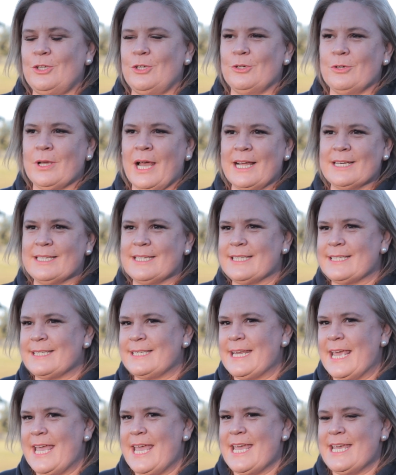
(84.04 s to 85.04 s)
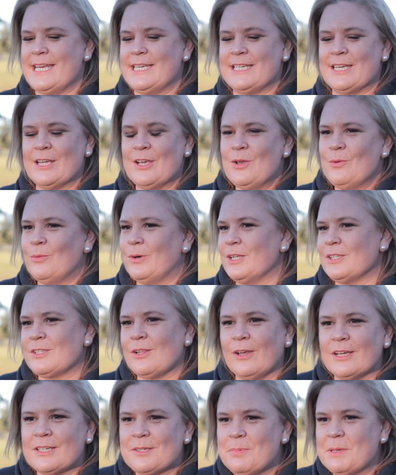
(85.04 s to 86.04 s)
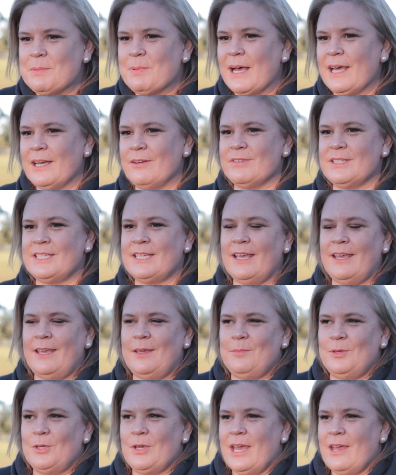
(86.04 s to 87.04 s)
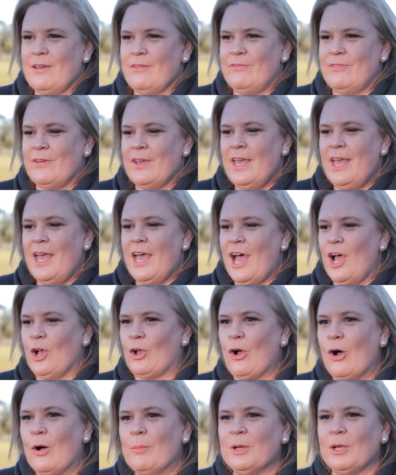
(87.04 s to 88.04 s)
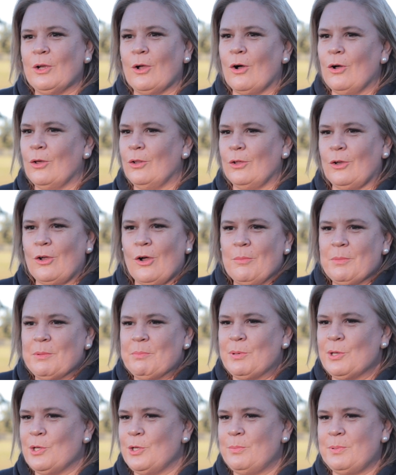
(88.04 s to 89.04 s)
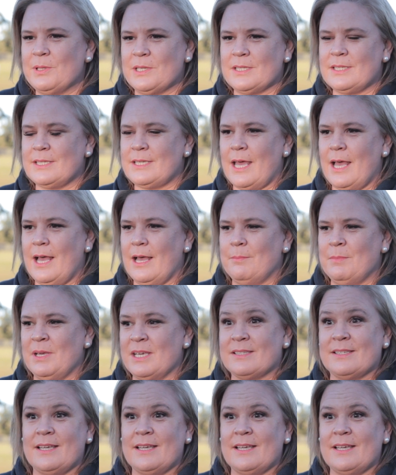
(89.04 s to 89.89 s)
You understand what it's like to be part of a team. You have a common goal, a common purpose, a